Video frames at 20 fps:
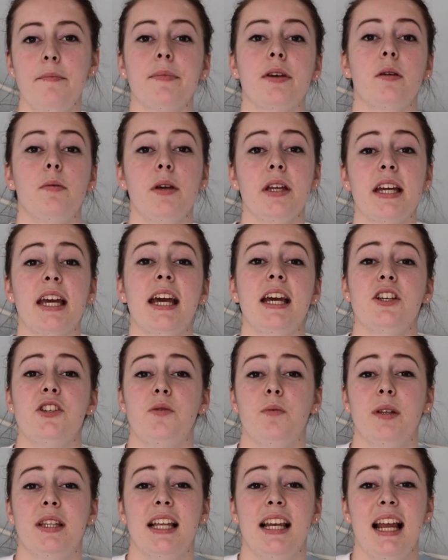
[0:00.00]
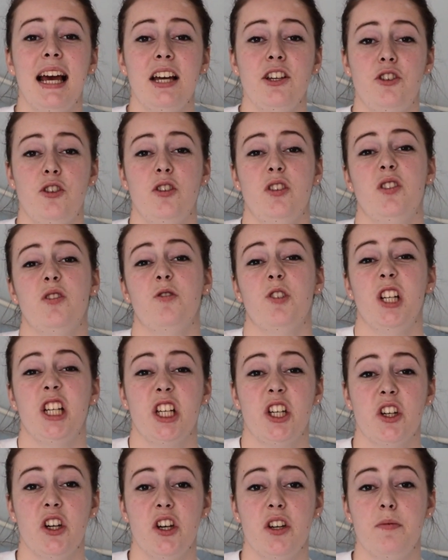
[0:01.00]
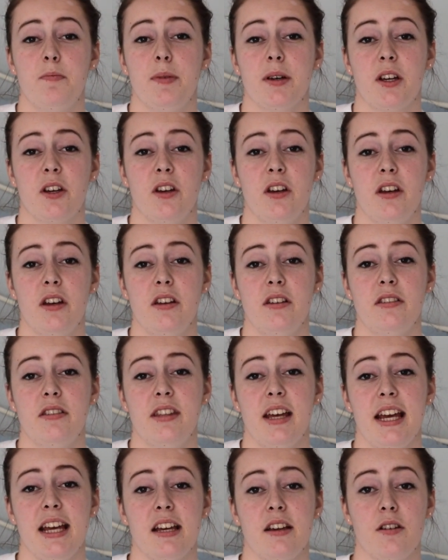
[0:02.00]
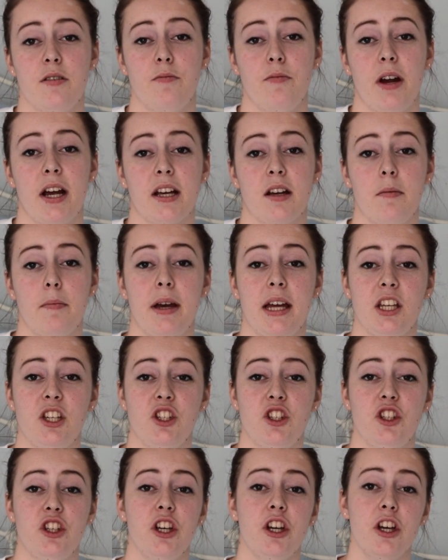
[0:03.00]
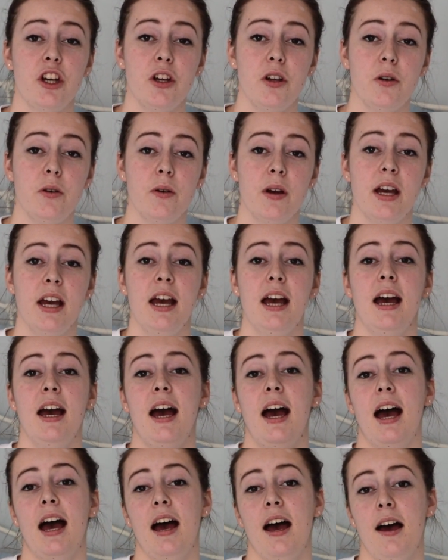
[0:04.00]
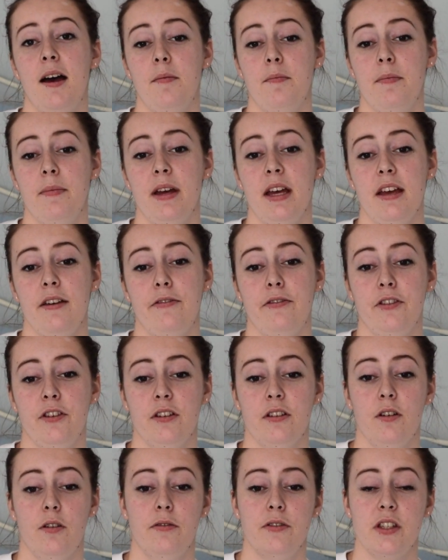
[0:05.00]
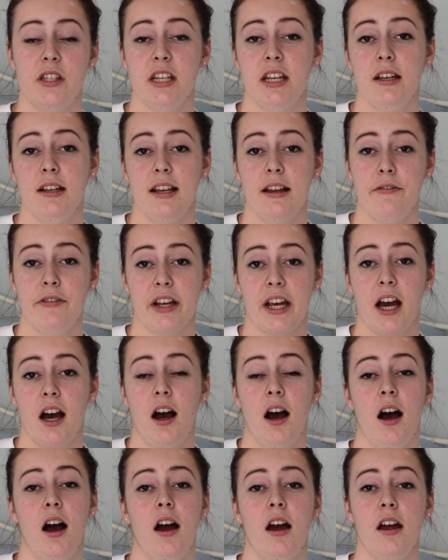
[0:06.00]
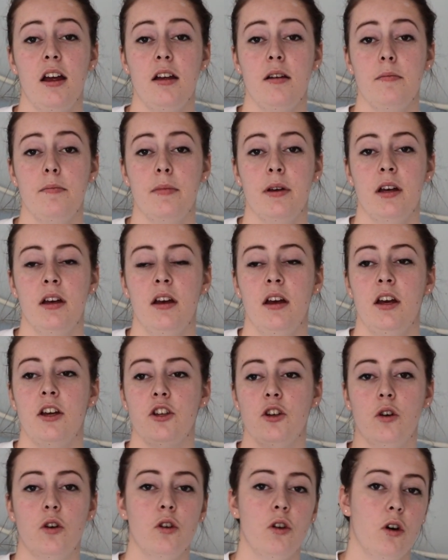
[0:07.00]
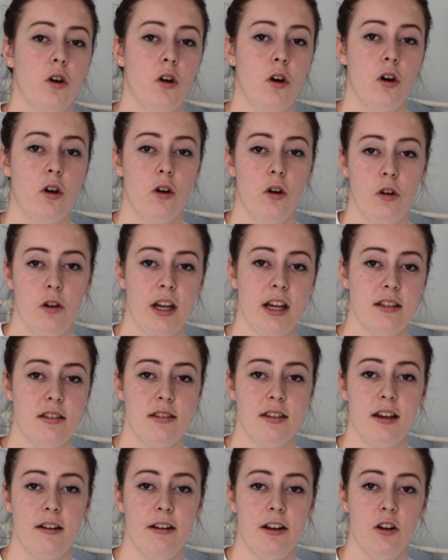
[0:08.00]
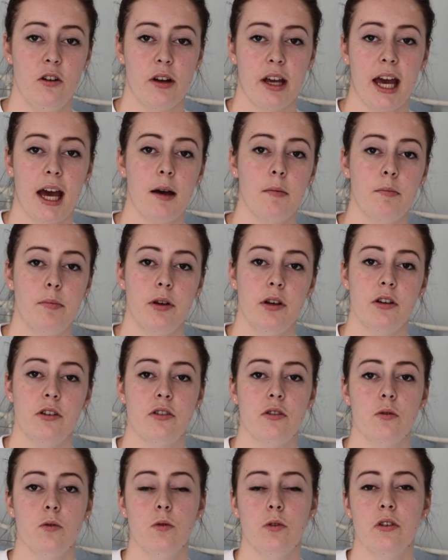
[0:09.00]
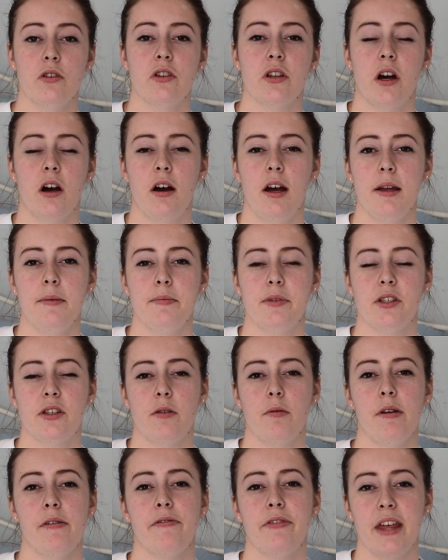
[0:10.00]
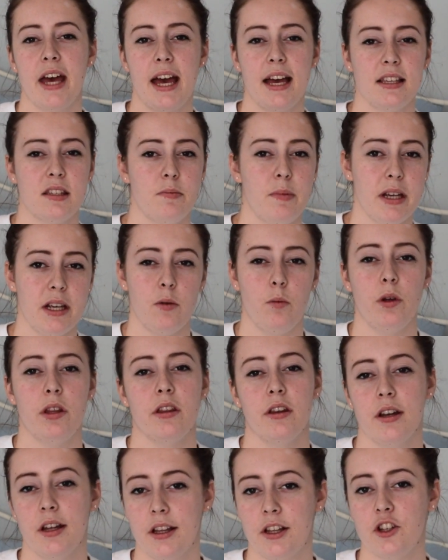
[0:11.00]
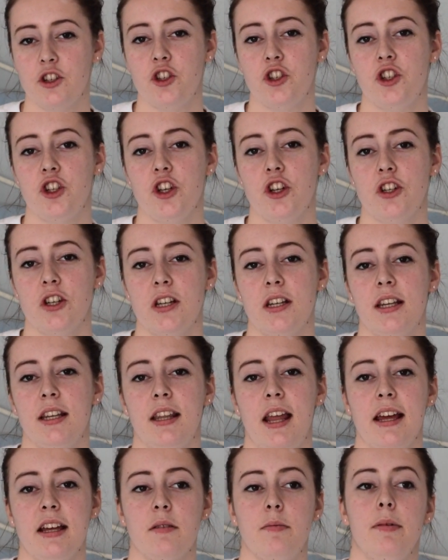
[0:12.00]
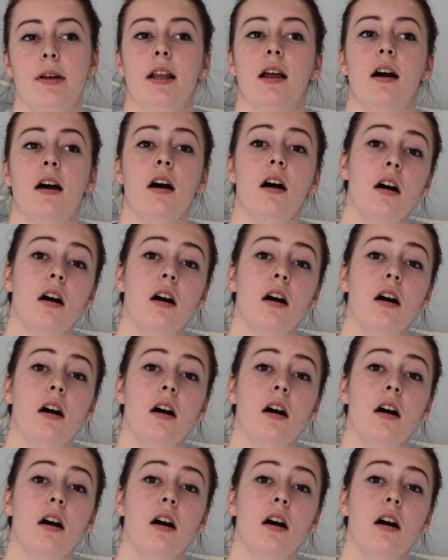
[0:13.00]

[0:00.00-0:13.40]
Communication with the lecturers is really good because they can recommend you. If obviously living at home, you're not necessarily on campus all the time, so if they're speaking with another student, they could be like,